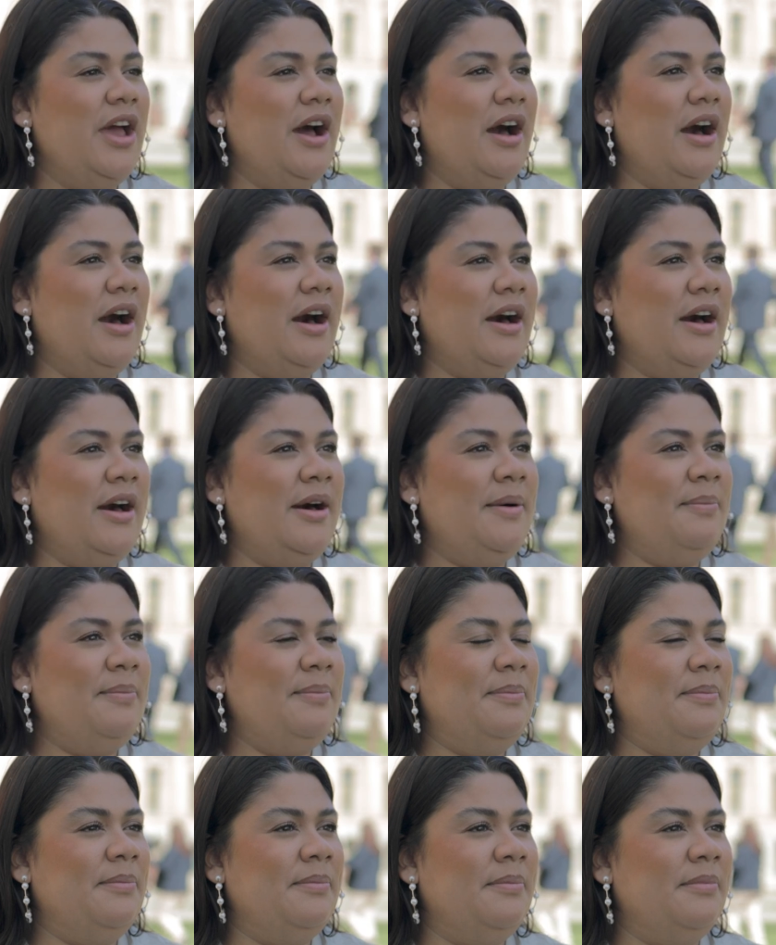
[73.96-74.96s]

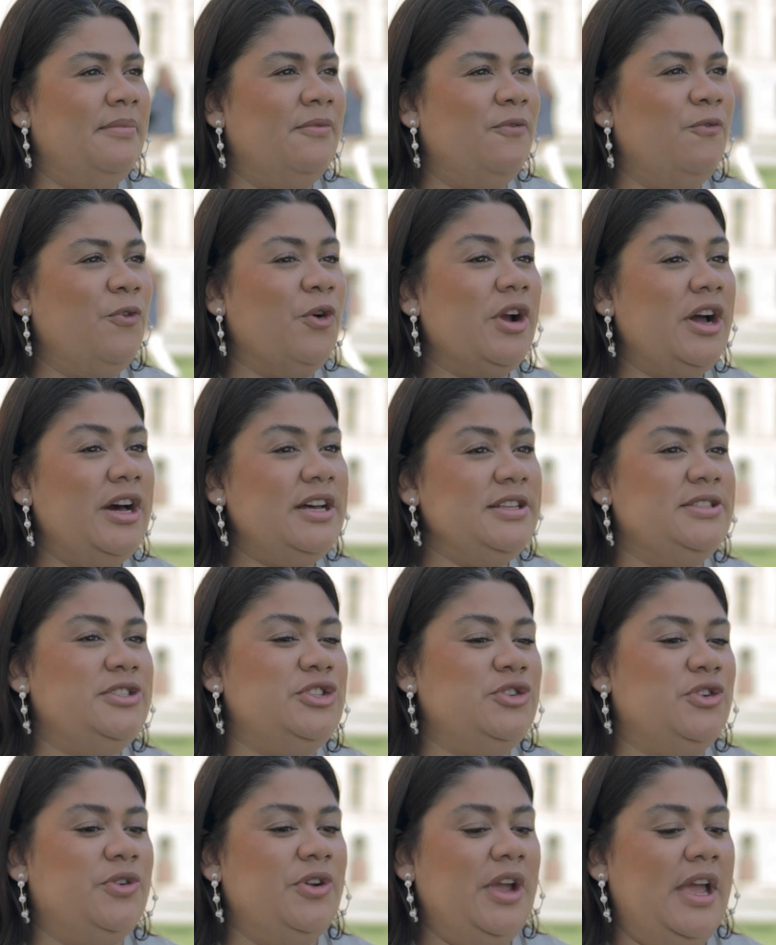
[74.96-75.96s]
us
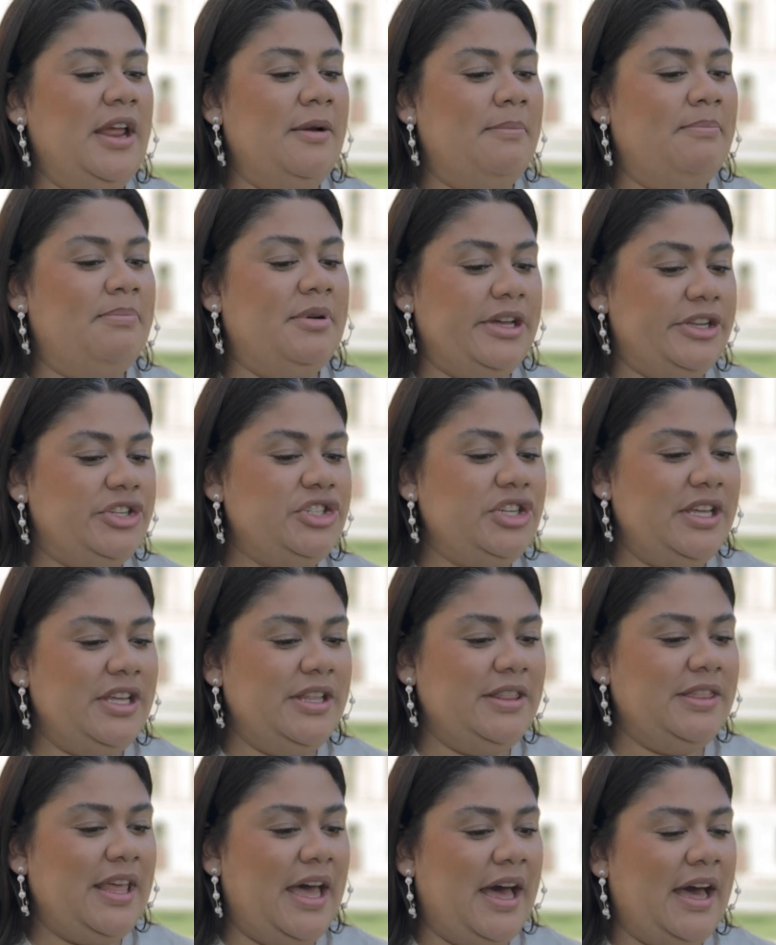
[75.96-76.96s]
to create a budget
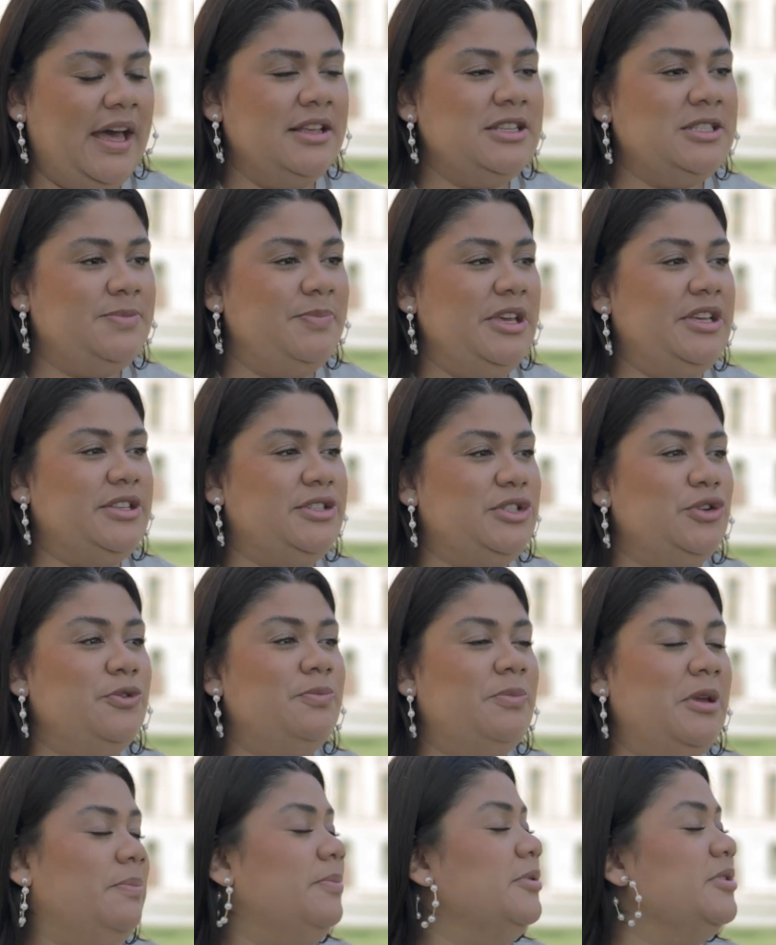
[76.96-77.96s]
that speaks to
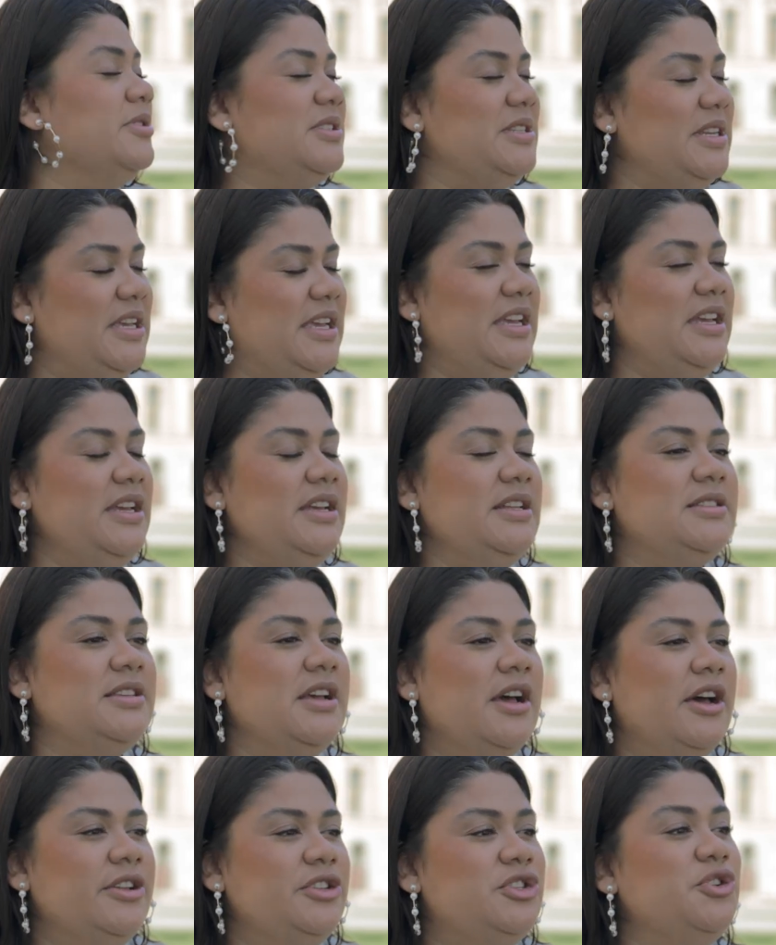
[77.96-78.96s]
people's needs,
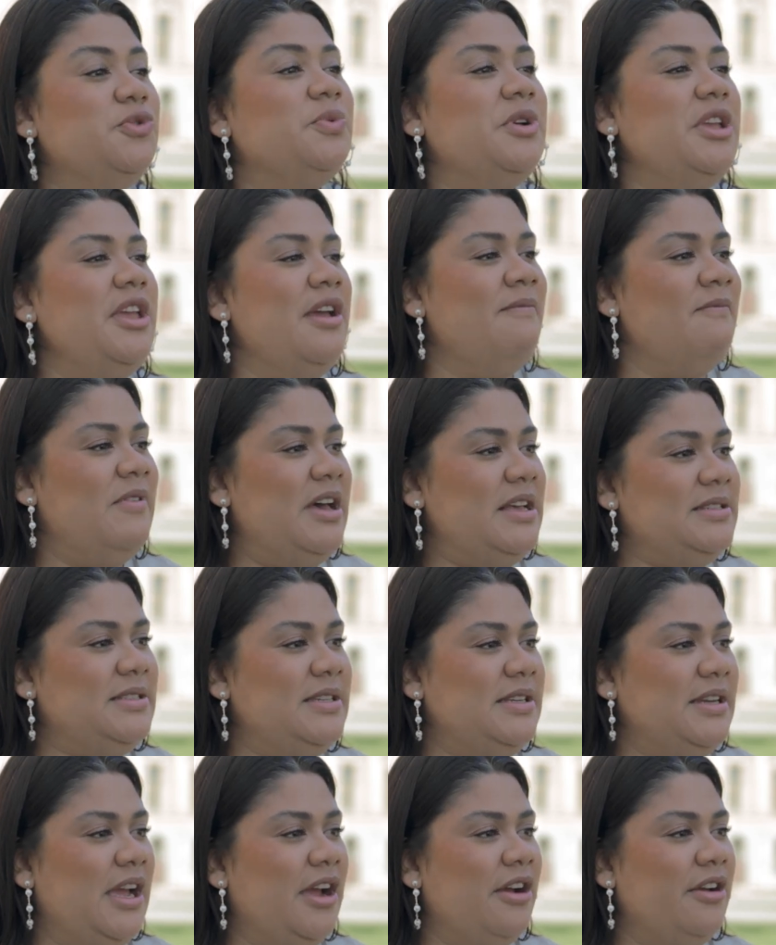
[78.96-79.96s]
to reinvest
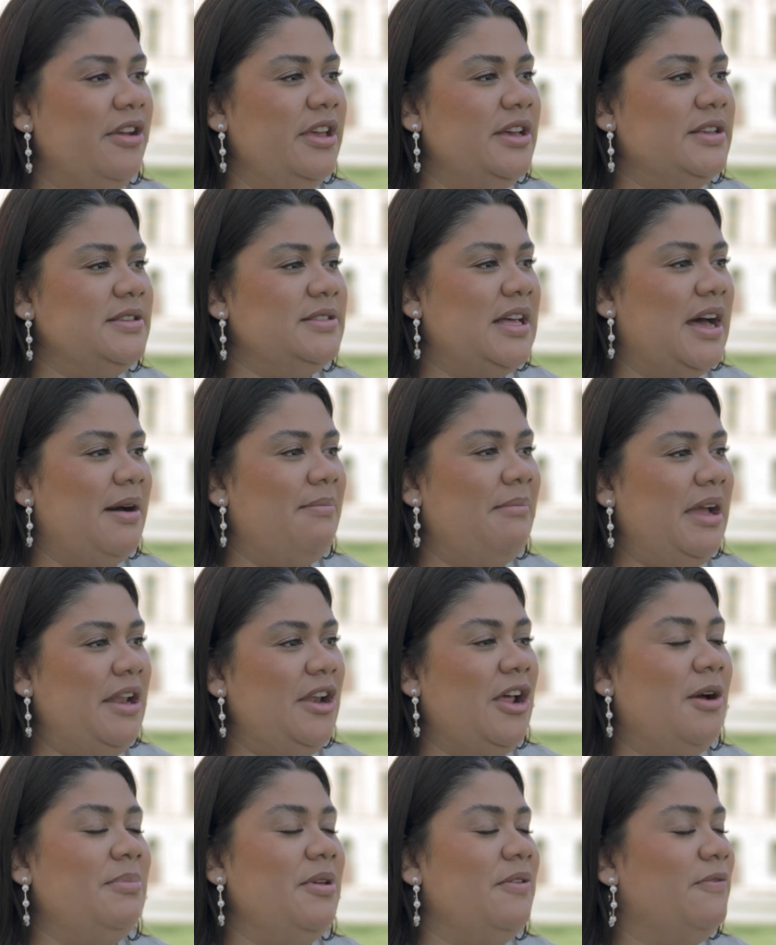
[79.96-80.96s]
in areas that might
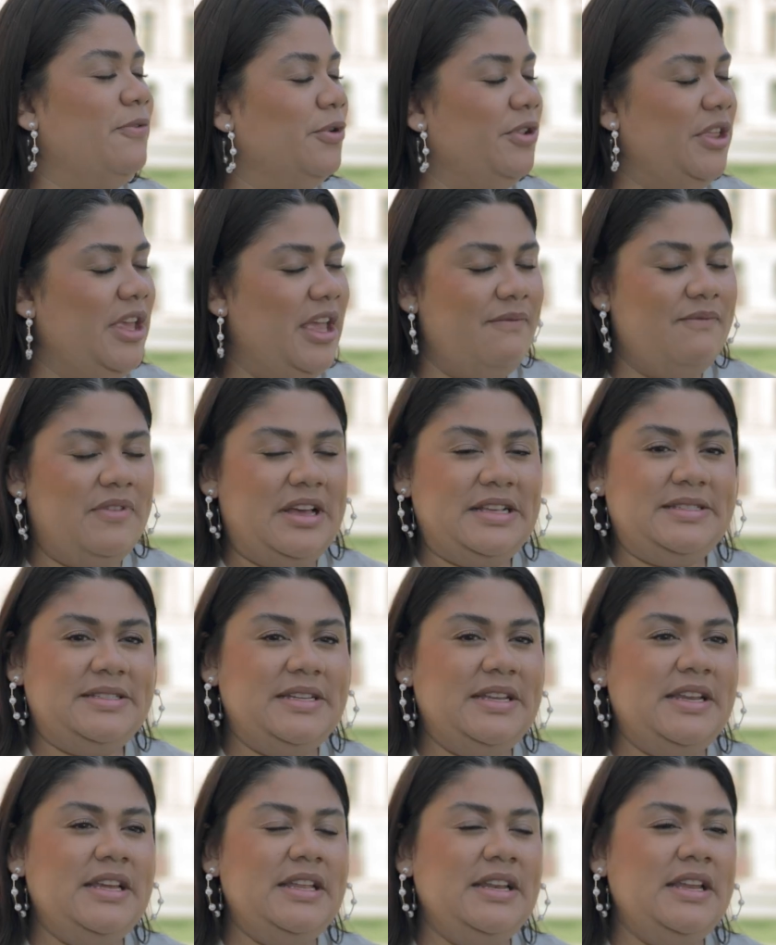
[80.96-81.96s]
not be fully
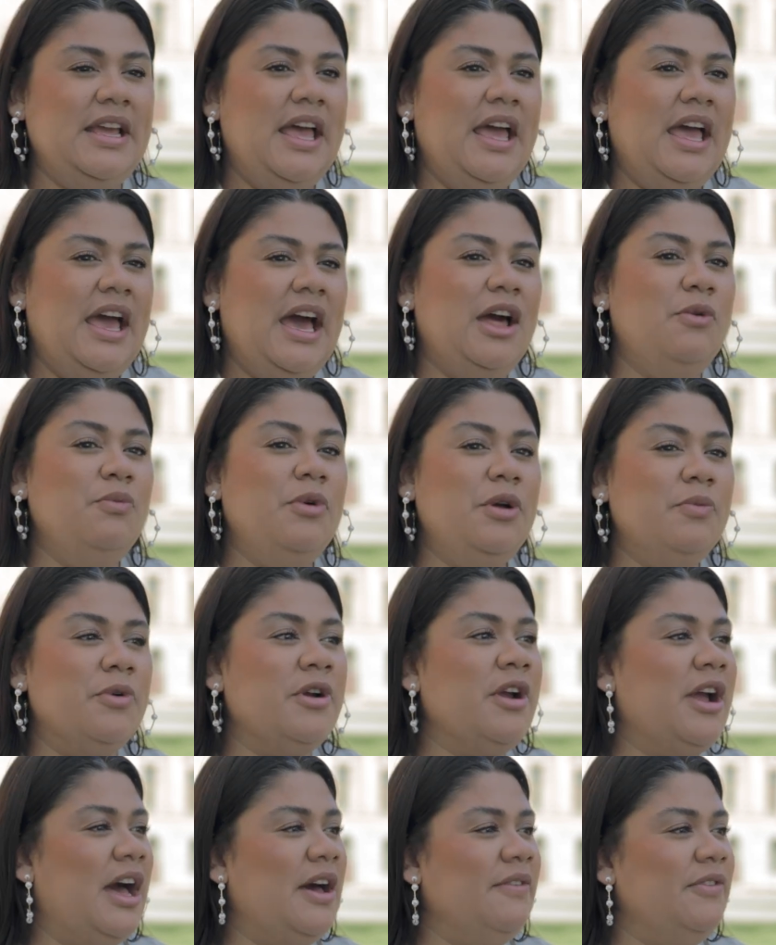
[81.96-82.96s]
invested in. And when
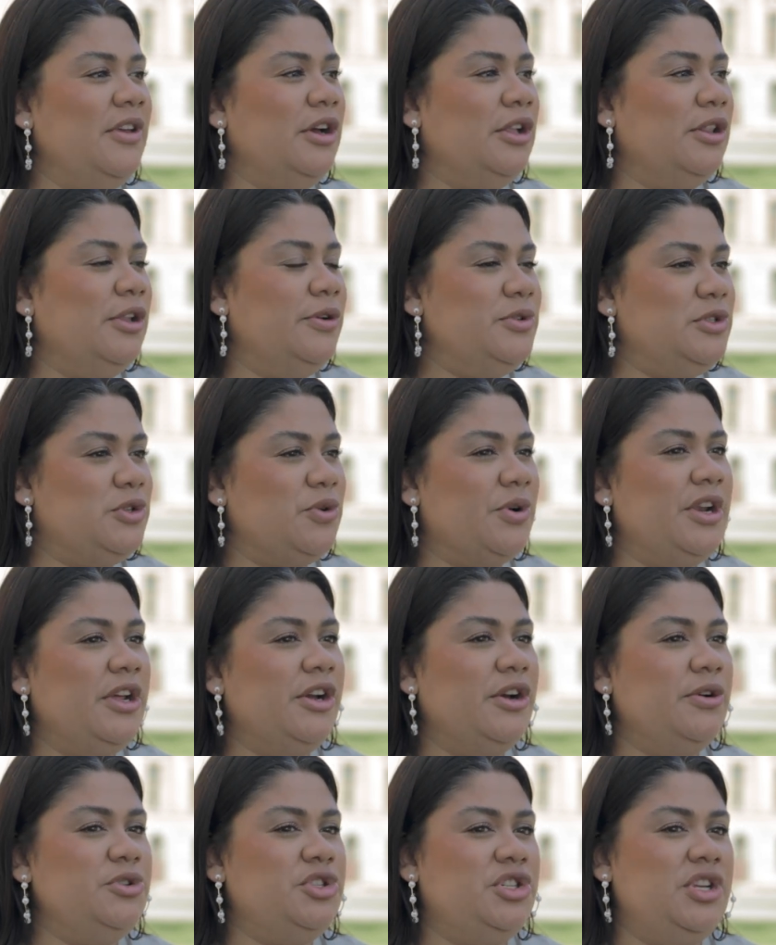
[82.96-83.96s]
we're having closed door
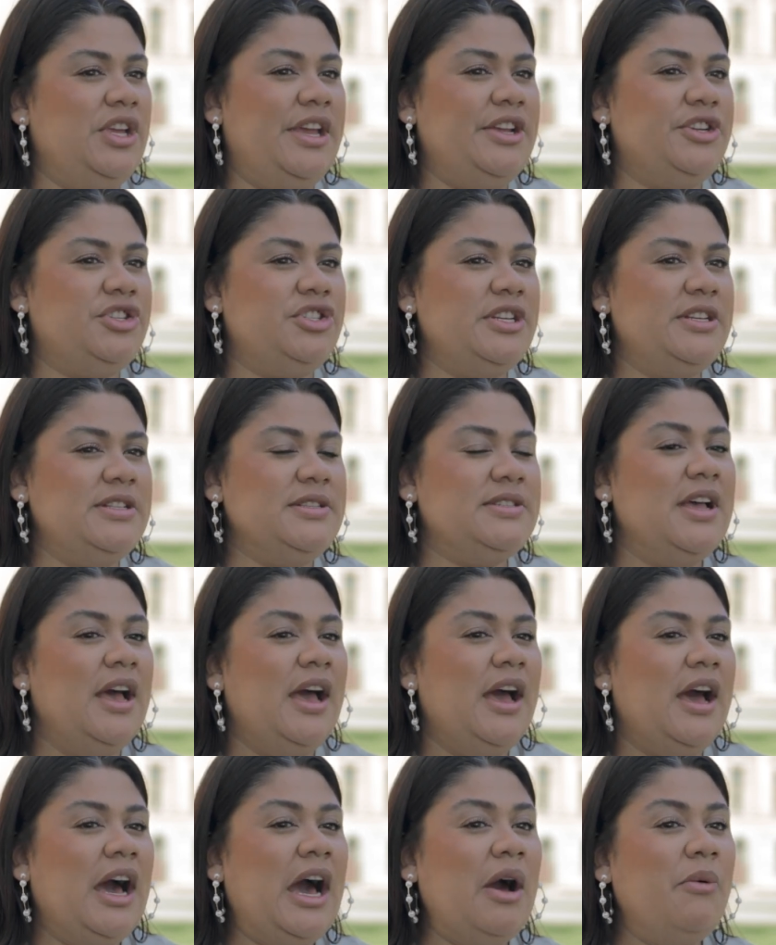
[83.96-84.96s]
negotiations,
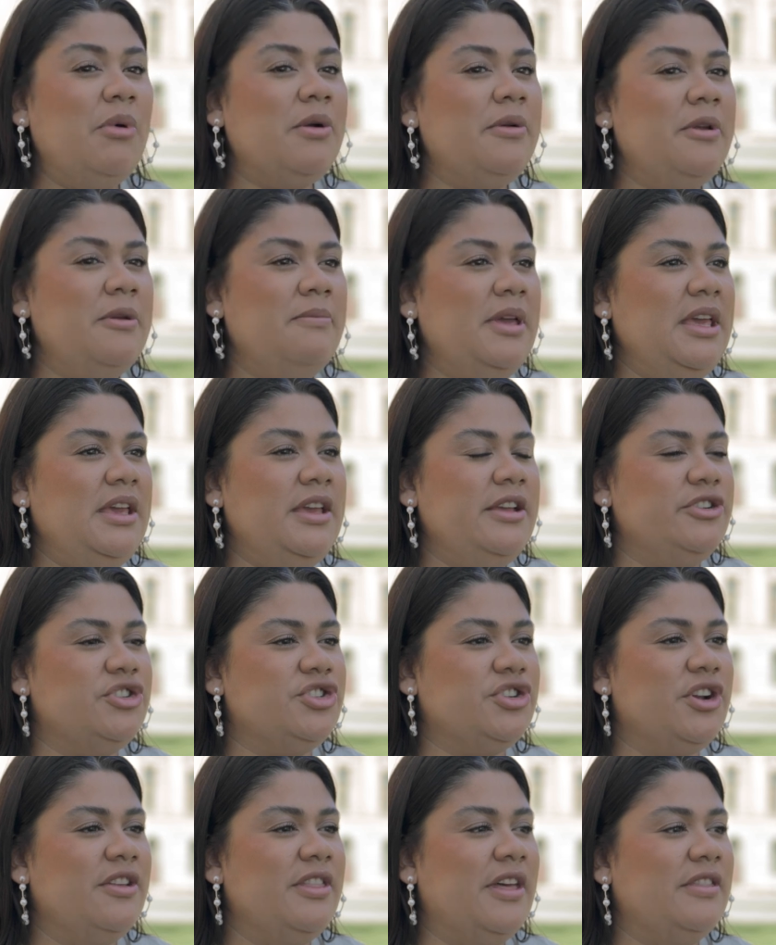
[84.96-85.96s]
how are we making
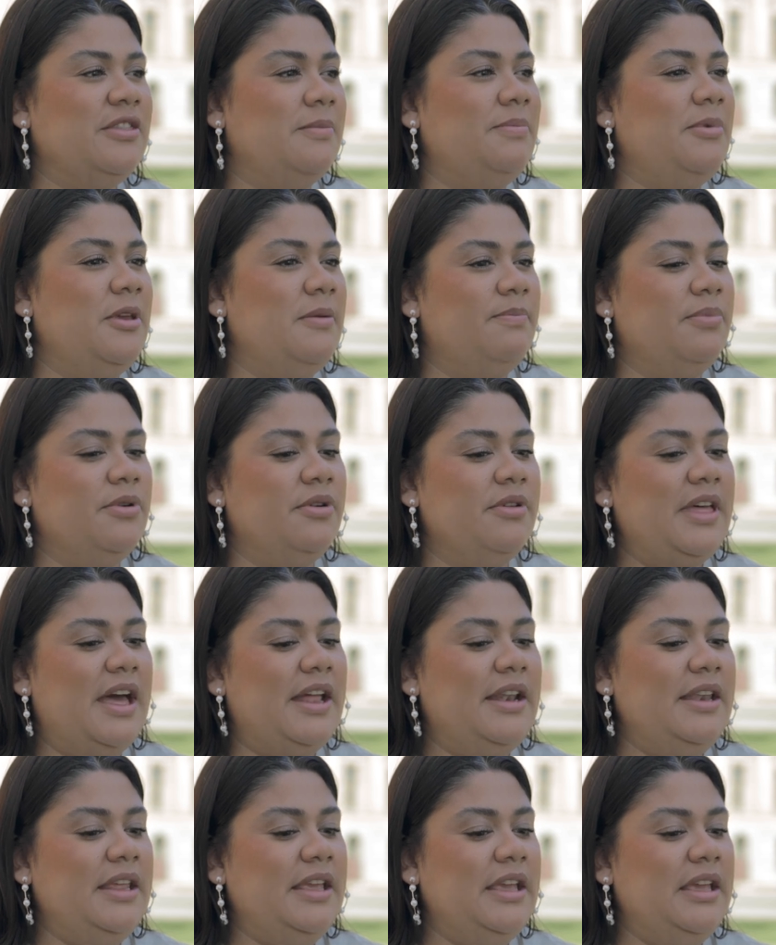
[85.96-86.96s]
sure that the people
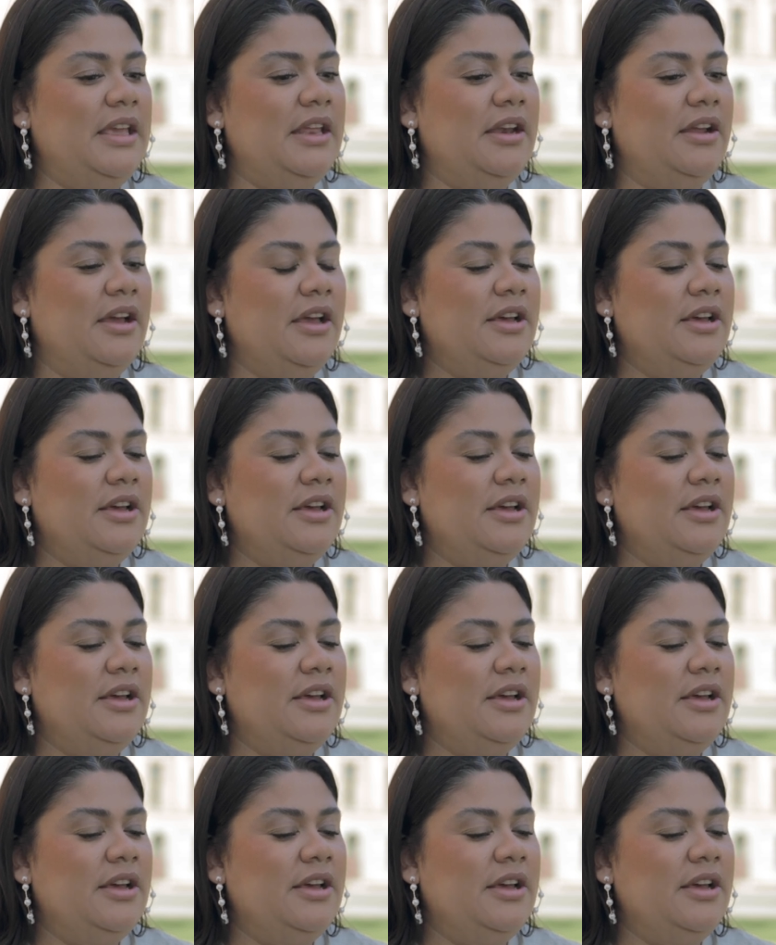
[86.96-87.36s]
that need